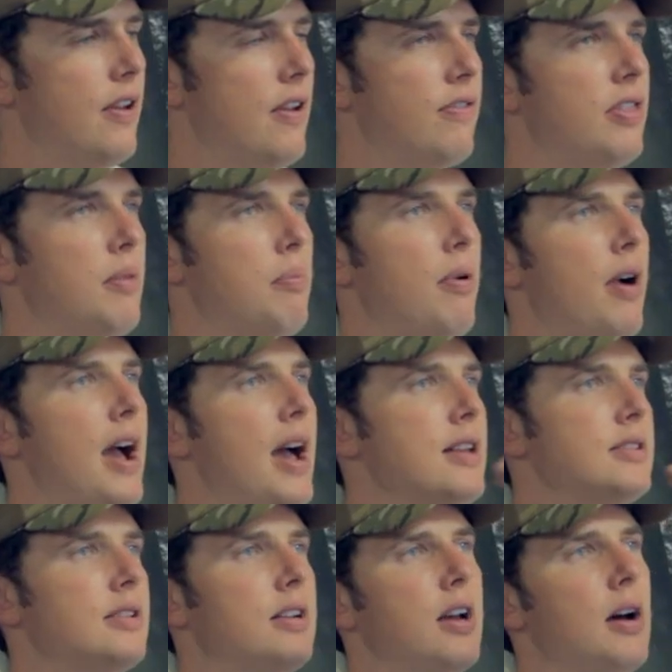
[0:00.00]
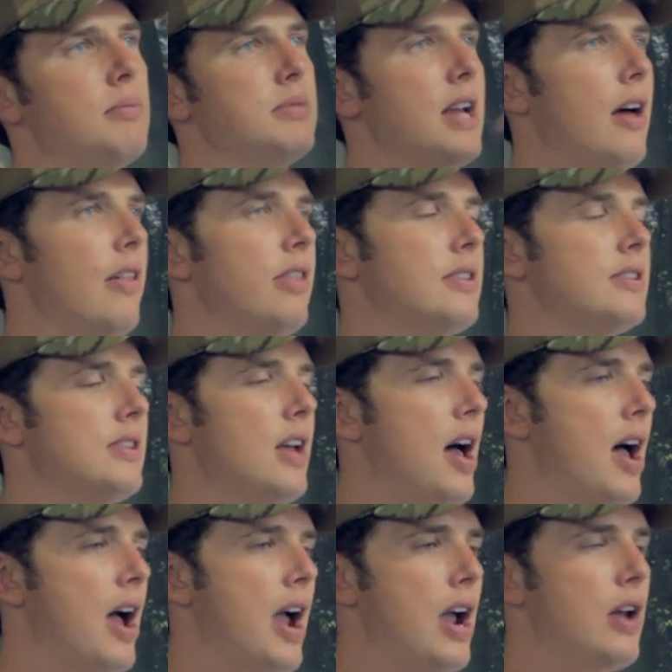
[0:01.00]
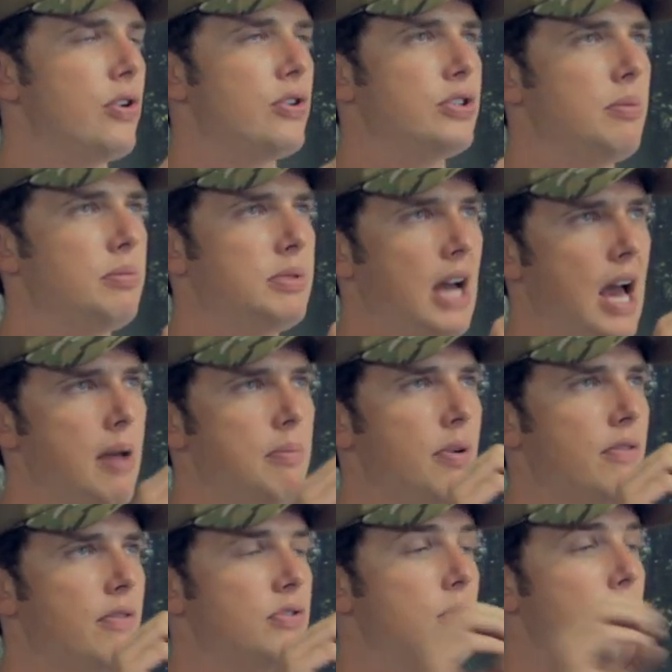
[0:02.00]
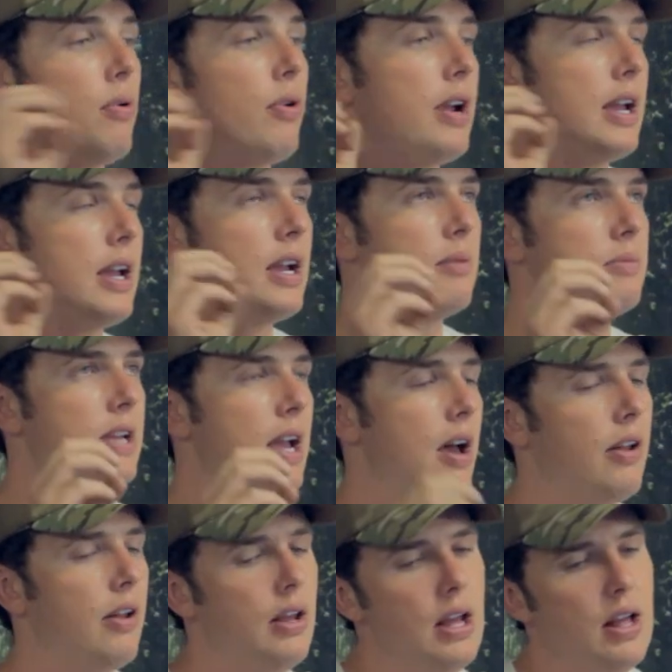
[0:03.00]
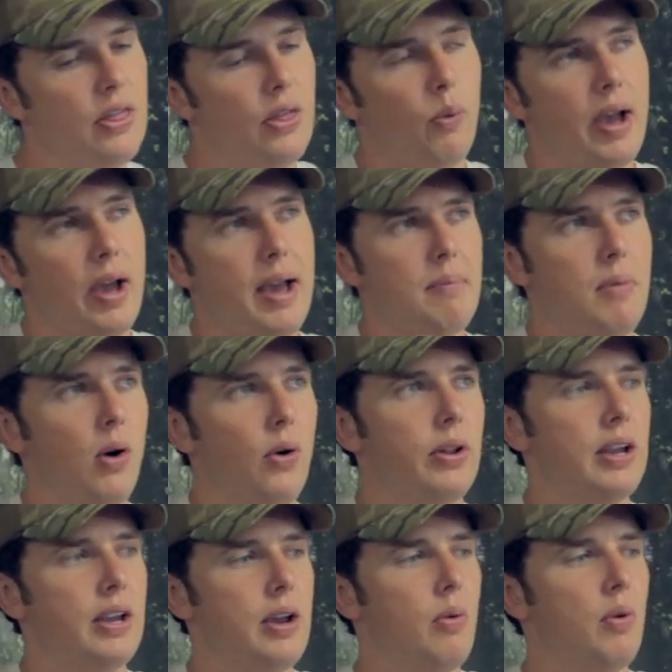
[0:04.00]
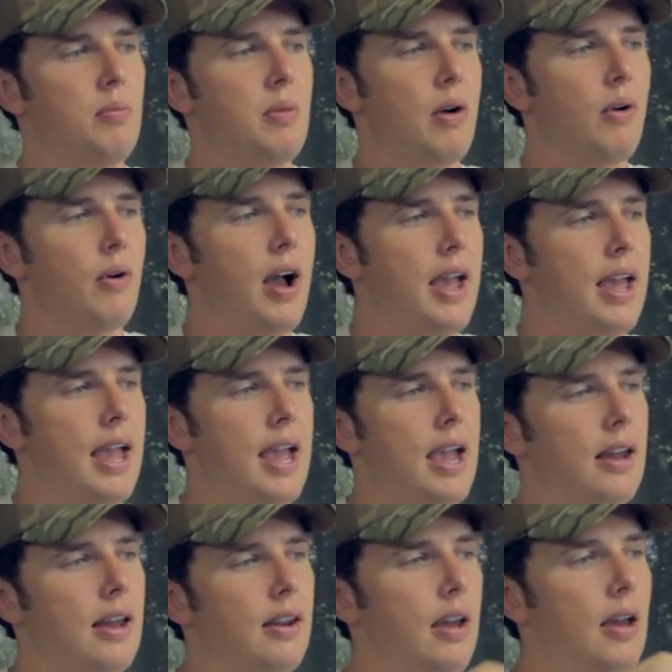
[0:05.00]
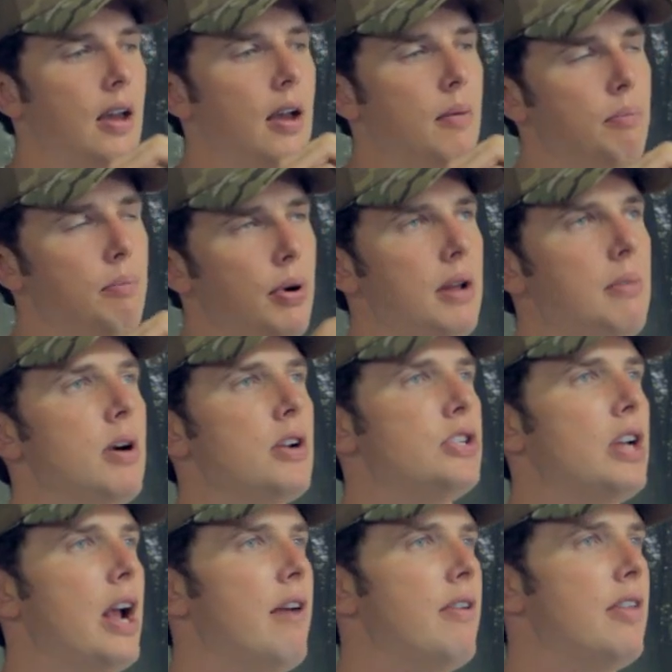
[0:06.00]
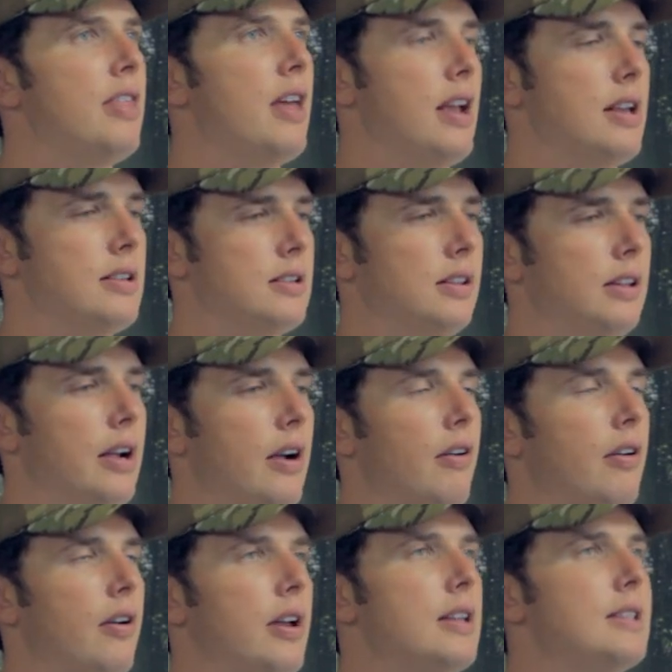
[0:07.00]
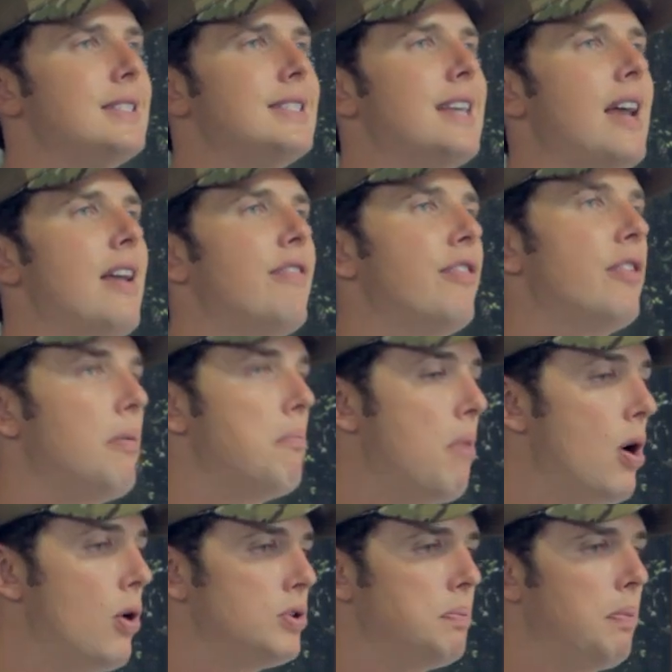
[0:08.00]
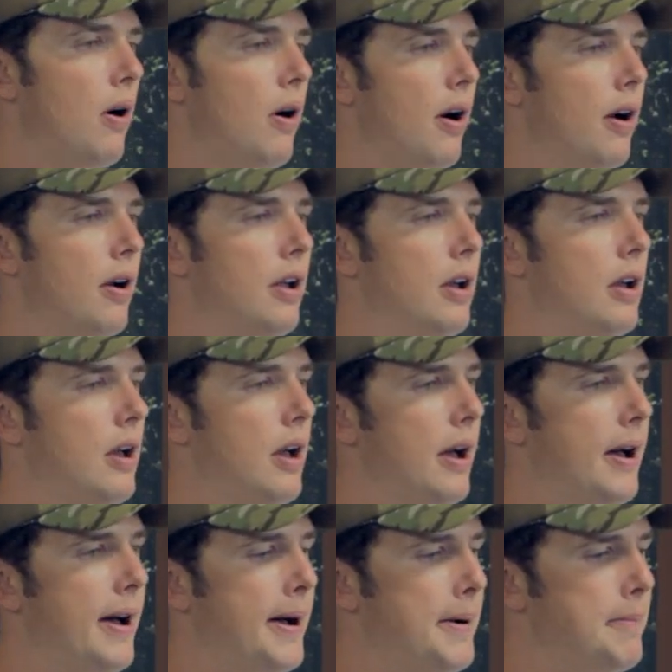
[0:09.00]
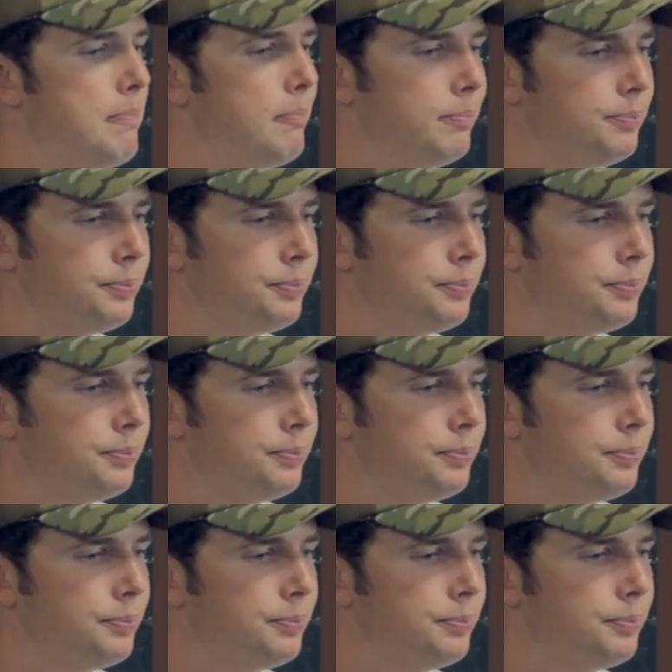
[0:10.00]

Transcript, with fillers: if the brass comes out the side or some type of debris comes out, the way I'm holding it with my right hand, pretty much everything is clear. It's safe for the most part. Um,